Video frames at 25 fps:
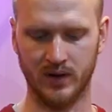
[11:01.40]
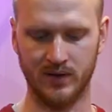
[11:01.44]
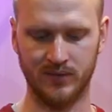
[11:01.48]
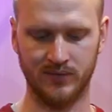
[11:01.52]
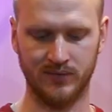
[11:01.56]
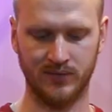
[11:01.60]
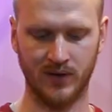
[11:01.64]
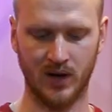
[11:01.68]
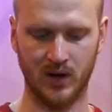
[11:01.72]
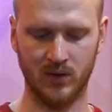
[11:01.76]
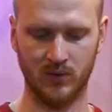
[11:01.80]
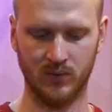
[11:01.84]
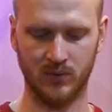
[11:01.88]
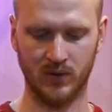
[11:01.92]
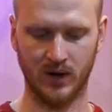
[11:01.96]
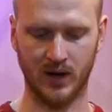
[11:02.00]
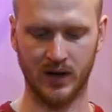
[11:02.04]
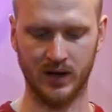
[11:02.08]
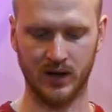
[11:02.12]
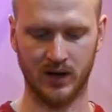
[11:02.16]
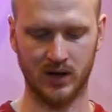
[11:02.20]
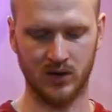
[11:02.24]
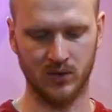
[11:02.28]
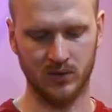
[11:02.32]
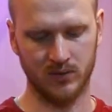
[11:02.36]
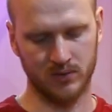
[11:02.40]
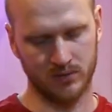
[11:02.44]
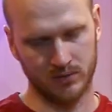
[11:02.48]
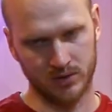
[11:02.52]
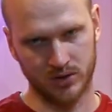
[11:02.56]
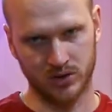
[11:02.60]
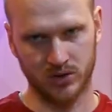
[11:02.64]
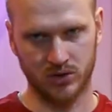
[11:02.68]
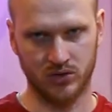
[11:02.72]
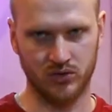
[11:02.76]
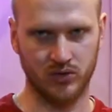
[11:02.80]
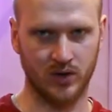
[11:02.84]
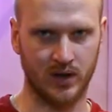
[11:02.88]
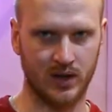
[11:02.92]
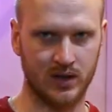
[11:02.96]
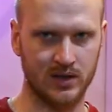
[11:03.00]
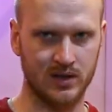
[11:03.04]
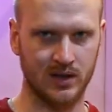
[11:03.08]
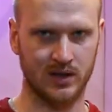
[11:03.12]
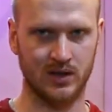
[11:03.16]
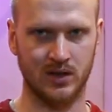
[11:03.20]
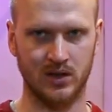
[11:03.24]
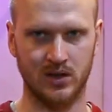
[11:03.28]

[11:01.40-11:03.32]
They felt like you were restricted.